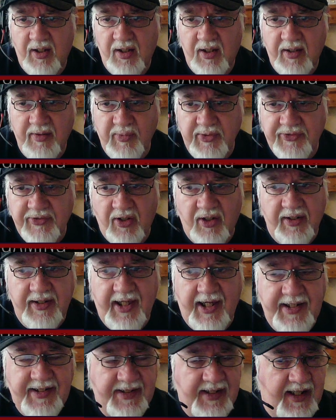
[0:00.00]
with
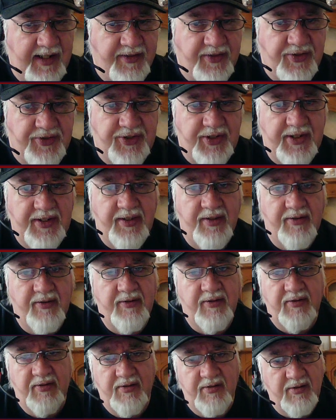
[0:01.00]
arcane energy
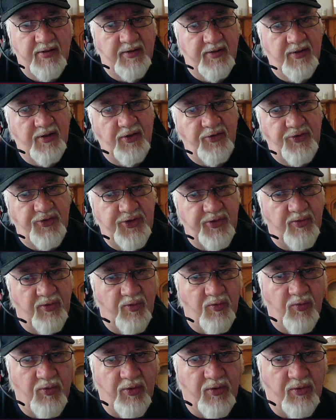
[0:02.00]
onto a
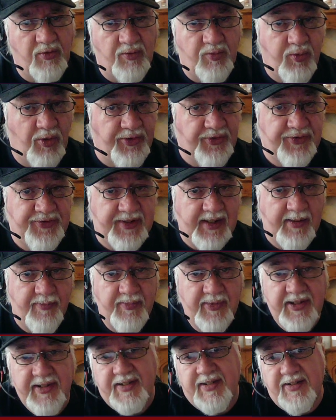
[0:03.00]
wall. What does that
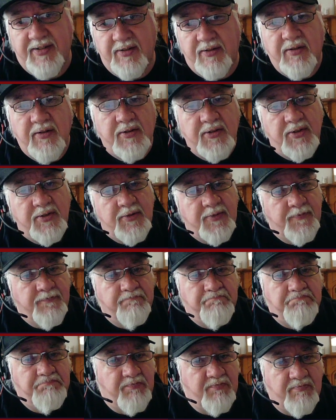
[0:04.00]
mean?
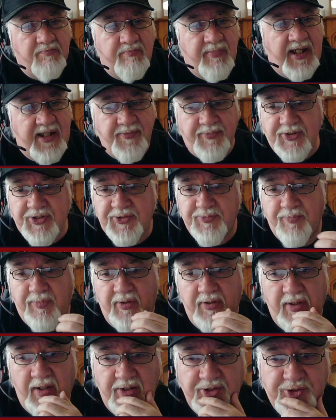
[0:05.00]
Maybe
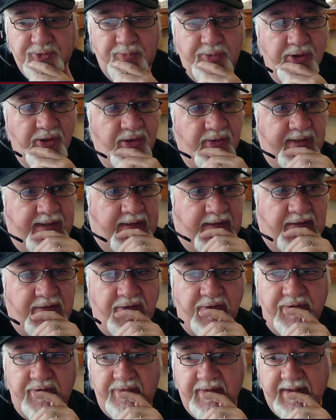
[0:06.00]
spurring
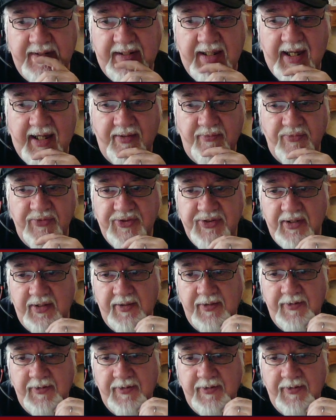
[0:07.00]
another encounter.